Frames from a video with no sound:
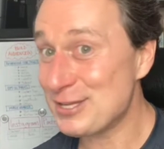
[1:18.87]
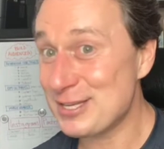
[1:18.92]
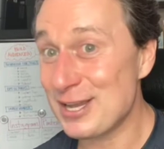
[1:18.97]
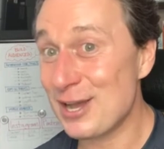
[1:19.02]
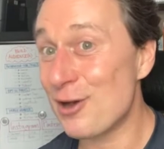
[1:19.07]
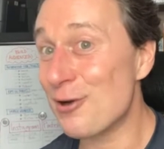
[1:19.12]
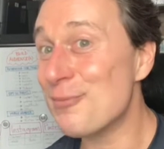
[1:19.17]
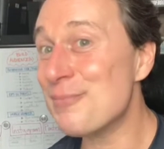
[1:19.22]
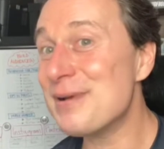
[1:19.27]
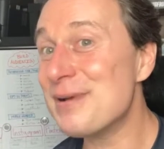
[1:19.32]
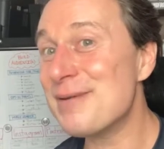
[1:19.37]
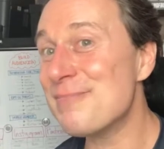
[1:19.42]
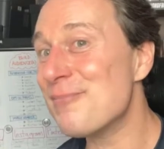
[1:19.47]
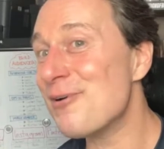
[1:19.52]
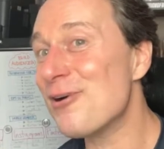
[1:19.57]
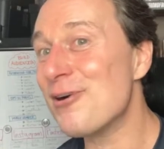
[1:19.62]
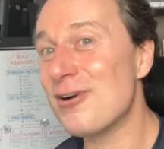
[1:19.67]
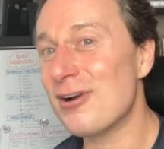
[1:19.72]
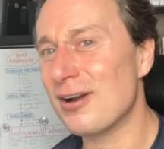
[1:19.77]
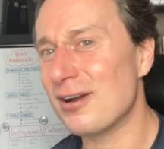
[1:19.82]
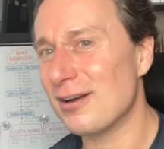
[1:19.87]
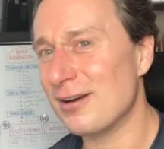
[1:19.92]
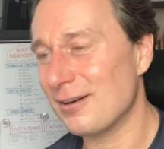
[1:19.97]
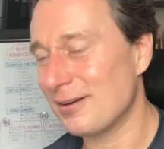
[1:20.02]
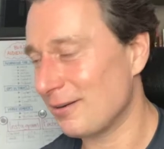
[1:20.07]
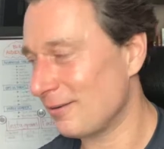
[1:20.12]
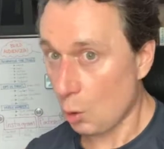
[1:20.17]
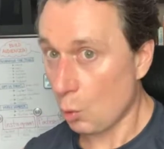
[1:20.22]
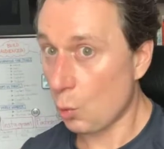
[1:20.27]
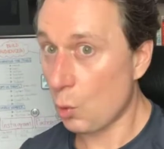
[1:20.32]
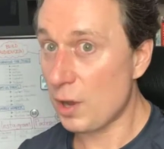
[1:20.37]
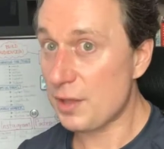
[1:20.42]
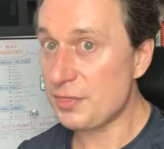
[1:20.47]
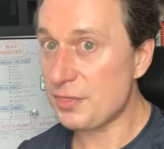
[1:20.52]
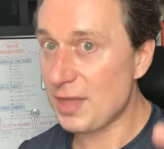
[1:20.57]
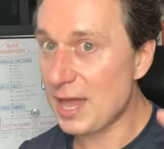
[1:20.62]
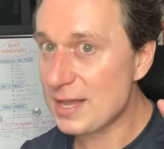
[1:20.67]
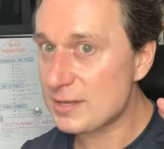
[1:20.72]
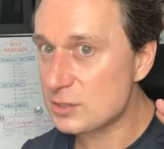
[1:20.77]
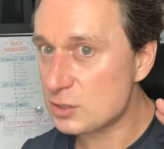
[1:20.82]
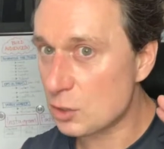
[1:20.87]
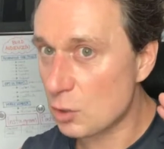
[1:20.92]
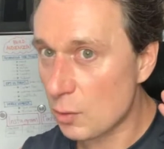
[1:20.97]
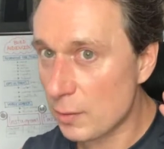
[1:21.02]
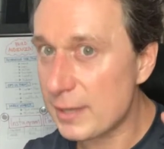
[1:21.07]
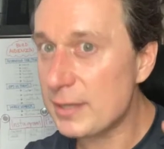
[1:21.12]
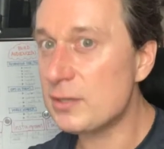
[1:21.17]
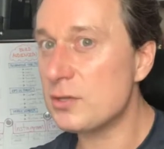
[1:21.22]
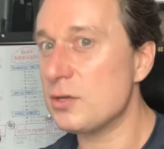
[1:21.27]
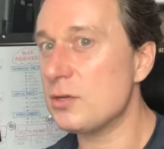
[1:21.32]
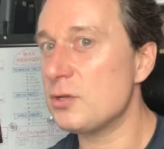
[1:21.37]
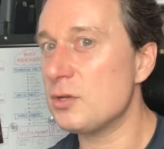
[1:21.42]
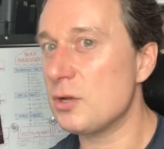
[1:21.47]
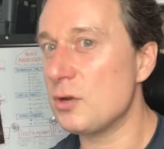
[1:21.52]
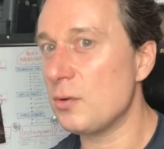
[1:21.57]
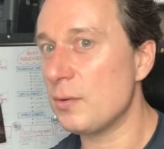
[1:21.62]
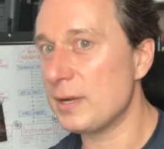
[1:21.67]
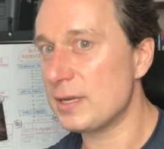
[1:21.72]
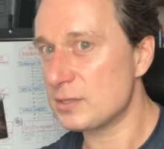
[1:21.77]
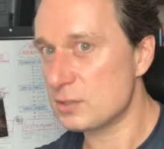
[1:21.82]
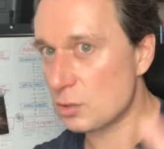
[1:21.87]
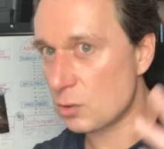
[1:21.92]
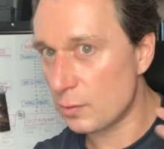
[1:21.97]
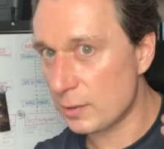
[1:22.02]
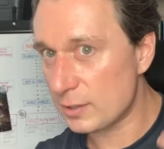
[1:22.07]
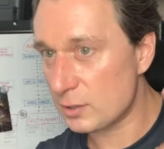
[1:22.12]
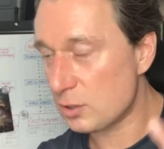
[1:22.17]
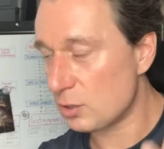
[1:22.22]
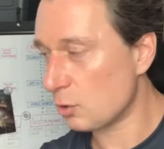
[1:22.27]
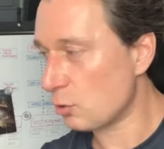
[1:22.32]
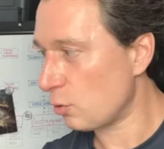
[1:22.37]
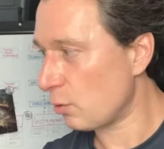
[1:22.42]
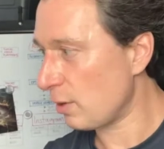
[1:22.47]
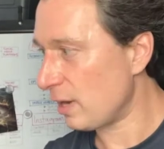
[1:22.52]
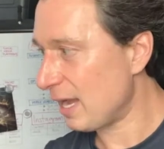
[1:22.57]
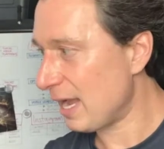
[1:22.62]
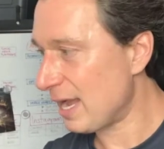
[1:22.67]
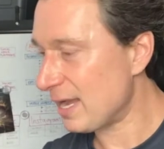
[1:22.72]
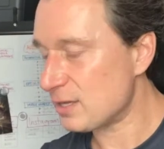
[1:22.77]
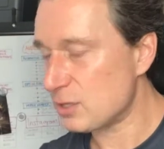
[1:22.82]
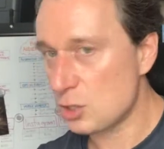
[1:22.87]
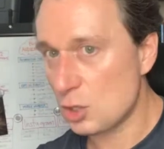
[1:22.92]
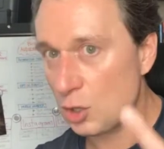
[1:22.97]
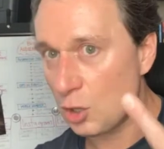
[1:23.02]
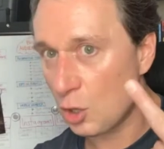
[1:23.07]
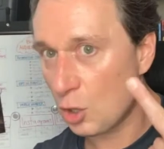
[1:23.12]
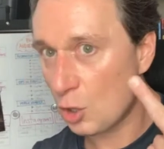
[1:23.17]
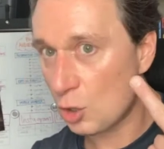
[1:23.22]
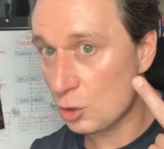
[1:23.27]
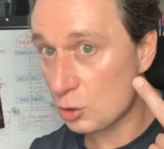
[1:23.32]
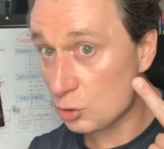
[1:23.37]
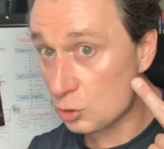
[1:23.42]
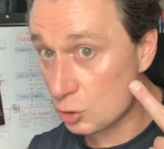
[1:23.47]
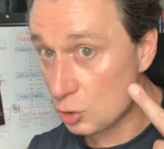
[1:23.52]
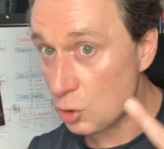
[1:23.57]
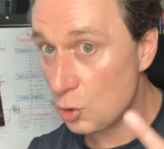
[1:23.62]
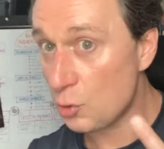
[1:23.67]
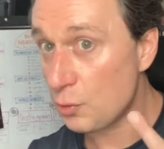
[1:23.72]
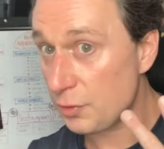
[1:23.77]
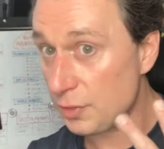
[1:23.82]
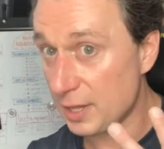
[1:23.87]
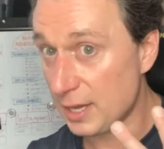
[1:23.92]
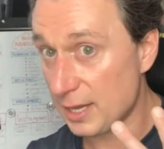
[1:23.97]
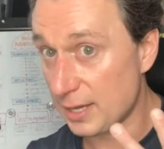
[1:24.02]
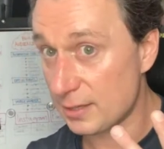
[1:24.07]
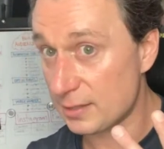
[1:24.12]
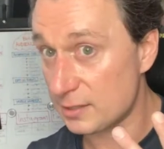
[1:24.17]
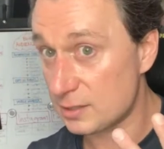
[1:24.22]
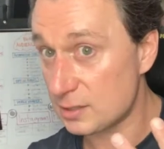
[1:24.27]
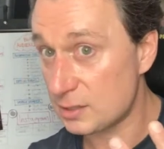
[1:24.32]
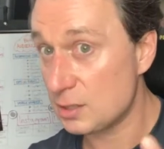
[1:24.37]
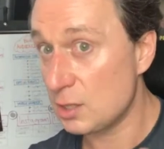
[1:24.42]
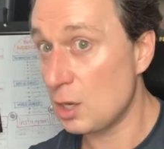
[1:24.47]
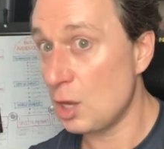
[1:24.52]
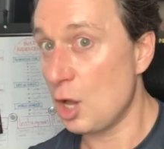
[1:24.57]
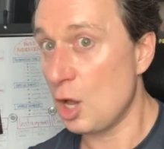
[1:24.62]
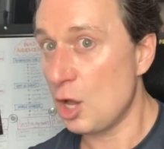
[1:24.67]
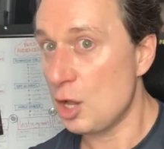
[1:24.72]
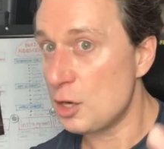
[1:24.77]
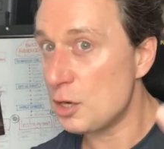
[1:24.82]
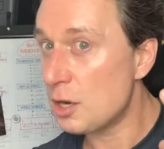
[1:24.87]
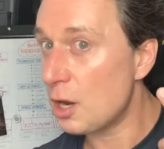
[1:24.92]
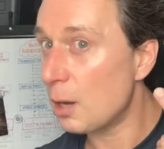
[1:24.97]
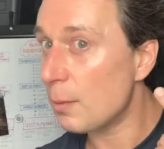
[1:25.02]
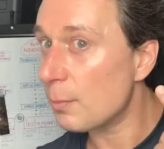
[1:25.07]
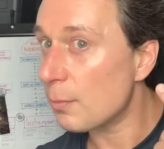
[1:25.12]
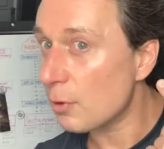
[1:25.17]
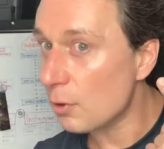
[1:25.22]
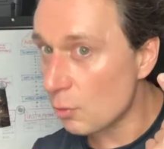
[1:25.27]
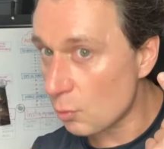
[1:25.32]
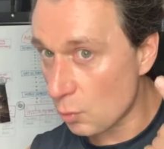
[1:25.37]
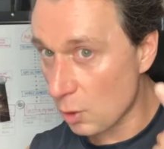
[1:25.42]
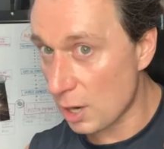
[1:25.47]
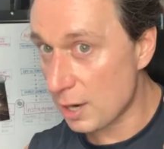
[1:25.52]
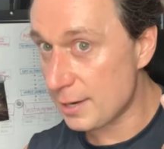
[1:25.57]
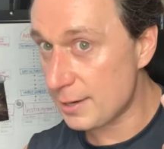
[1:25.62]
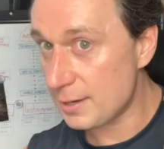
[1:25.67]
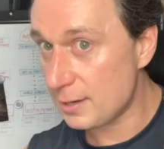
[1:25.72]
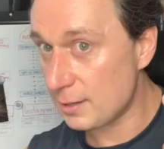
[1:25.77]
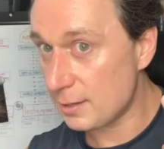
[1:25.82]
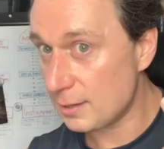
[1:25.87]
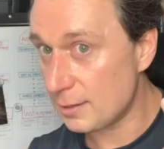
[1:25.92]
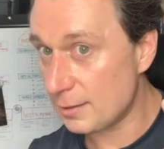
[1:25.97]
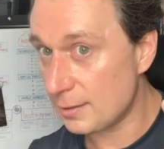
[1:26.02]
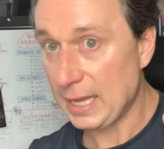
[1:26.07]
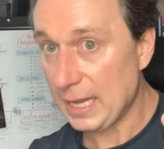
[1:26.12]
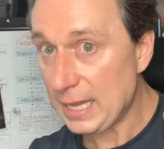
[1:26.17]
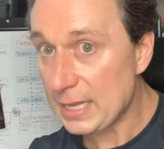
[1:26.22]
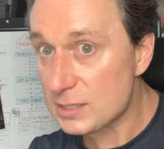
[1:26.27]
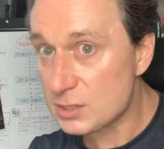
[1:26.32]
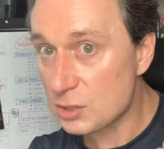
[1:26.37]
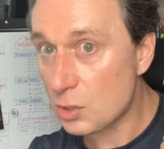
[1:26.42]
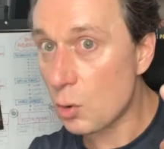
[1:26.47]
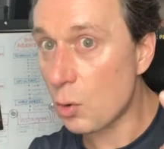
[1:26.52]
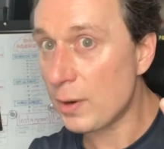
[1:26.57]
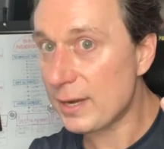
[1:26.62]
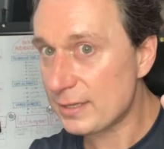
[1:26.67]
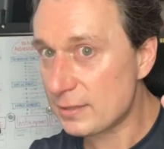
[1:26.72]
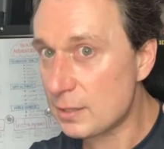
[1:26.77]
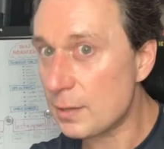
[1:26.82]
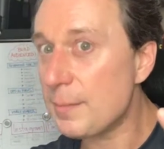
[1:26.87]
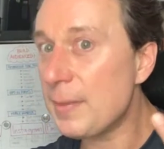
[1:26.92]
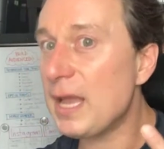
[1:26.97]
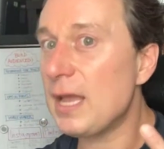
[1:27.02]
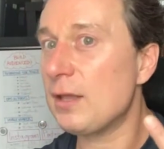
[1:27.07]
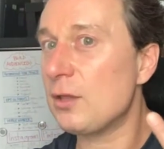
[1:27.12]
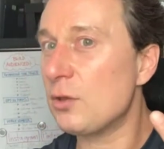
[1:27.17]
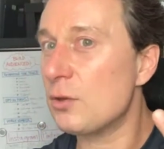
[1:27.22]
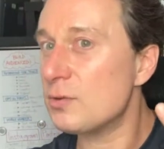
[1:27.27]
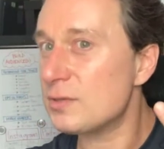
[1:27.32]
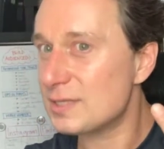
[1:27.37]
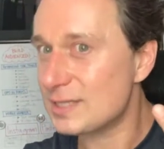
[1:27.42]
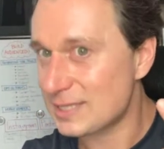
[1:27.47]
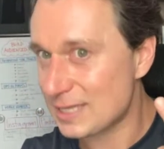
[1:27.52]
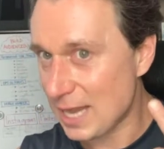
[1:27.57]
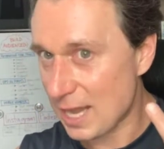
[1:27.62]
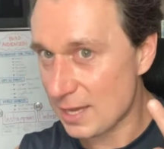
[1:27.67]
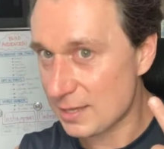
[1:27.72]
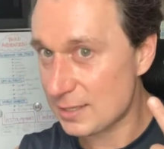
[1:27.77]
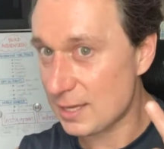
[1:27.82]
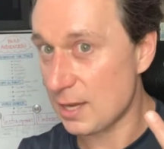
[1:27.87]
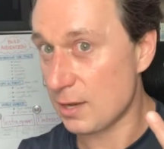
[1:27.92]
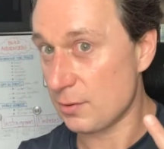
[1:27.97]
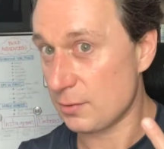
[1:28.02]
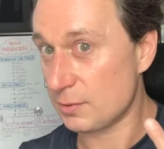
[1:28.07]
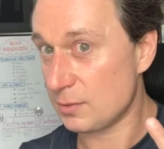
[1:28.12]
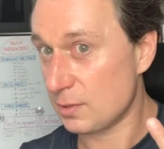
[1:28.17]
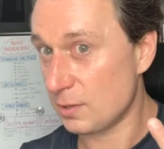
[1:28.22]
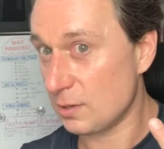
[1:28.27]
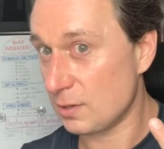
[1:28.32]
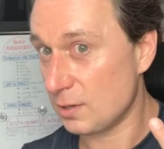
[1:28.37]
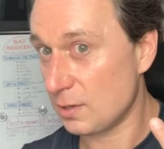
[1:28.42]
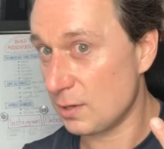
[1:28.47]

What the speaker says: Tell me more. What that's going to do is going to create two things. Number one, it's going to make you stand out.